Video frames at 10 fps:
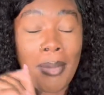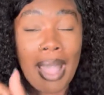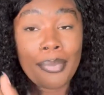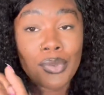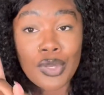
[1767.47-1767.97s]

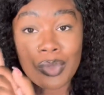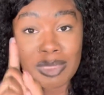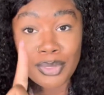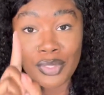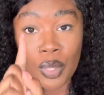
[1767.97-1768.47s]
My building
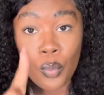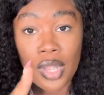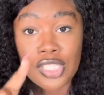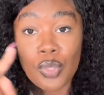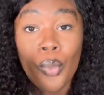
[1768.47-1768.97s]
was building
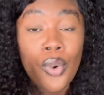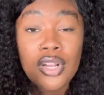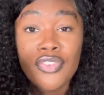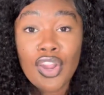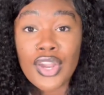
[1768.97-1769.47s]
one. So in
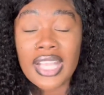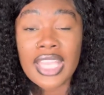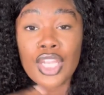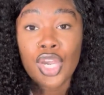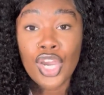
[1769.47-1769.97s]
order for her to
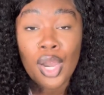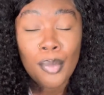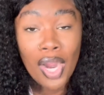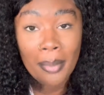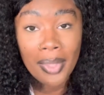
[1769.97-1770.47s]
get to her
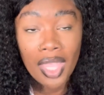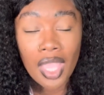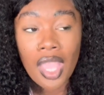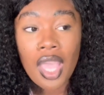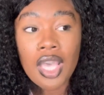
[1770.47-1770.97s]

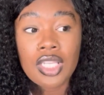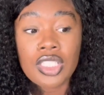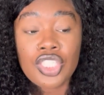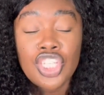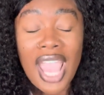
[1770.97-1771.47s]
apartment,
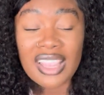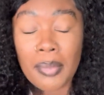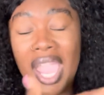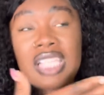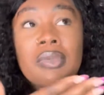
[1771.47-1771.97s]
she had
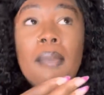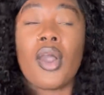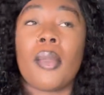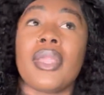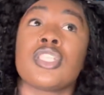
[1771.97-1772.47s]
to pass my
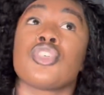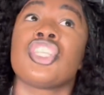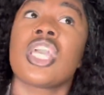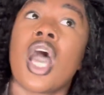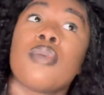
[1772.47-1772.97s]
apartment. So
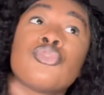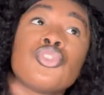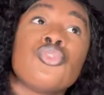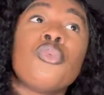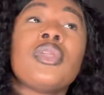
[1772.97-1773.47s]
she
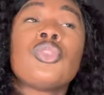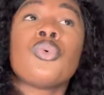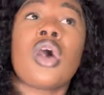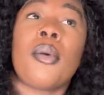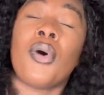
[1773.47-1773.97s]
comes zooming
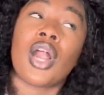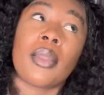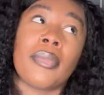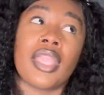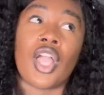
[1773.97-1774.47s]
through the
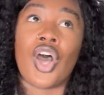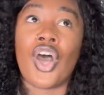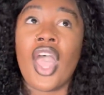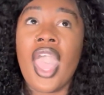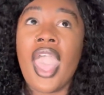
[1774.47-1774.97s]
apartment,
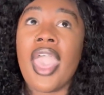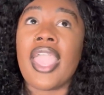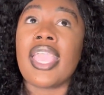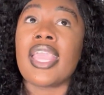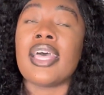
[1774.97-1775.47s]
y'all.
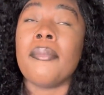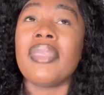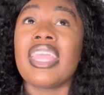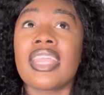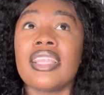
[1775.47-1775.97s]
And
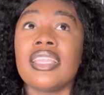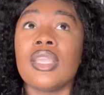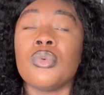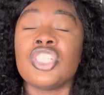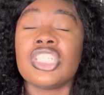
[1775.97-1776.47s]

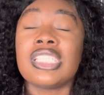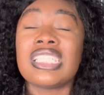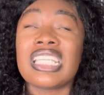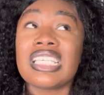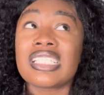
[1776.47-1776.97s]
immediately when
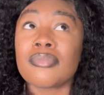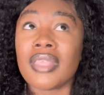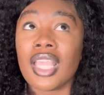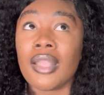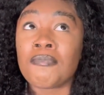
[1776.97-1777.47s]
she sees
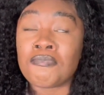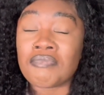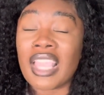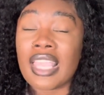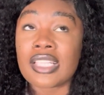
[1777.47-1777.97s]
me
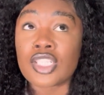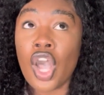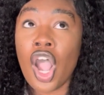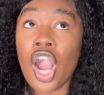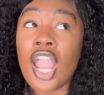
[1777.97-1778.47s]
in his
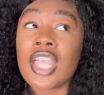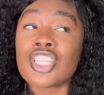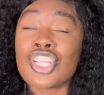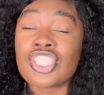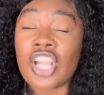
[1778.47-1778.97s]
car,
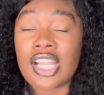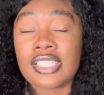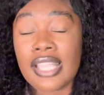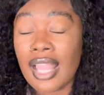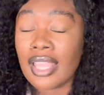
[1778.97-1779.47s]
she
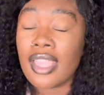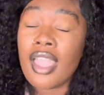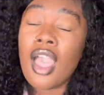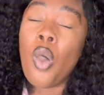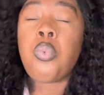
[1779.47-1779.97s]
starts yelling,
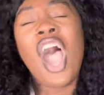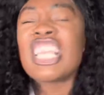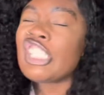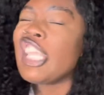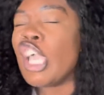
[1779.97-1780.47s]

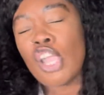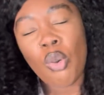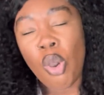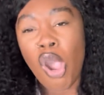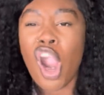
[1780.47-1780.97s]
"Why she in
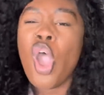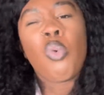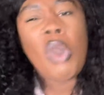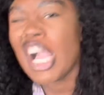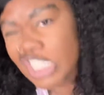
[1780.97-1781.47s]
your car?
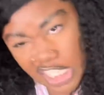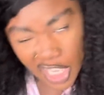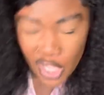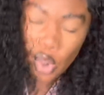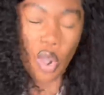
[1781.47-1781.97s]
Why
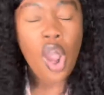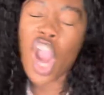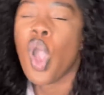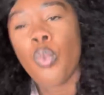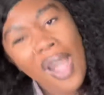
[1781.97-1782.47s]
she in your
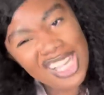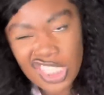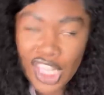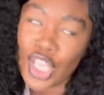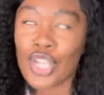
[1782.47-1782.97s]
car? Why
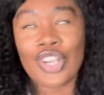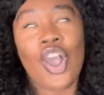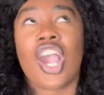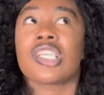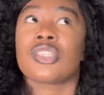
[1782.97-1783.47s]
she in your
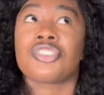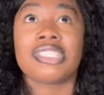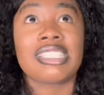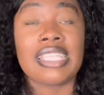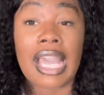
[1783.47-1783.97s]
car?" So
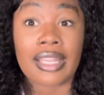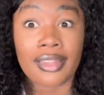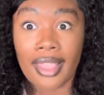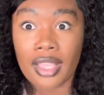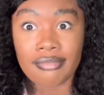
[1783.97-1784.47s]
she's
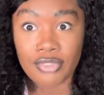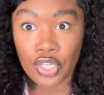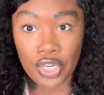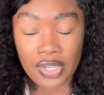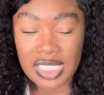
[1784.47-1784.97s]
yelling, like,
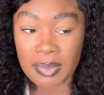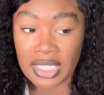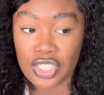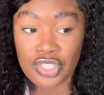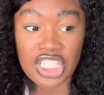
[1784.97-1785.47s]
the girl is
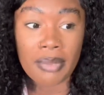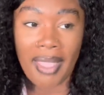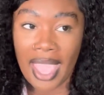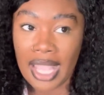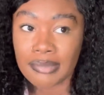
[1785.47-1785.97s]
belligerent, she
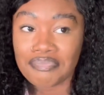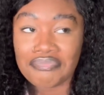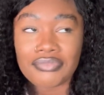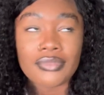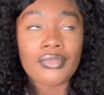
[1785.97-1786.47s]
mad,
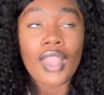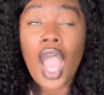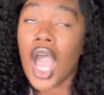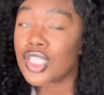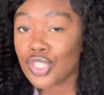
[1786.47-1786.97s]

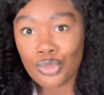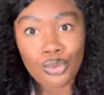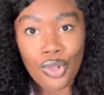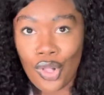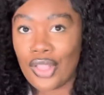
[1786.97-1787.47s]

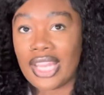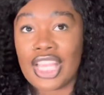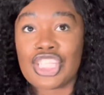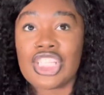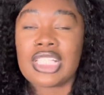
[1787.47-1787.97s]
hostile, all of
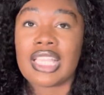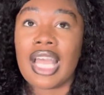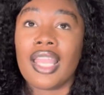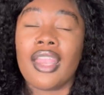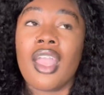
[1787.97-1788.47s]
that. She's
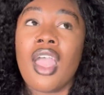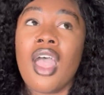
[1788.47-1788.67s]
yelling.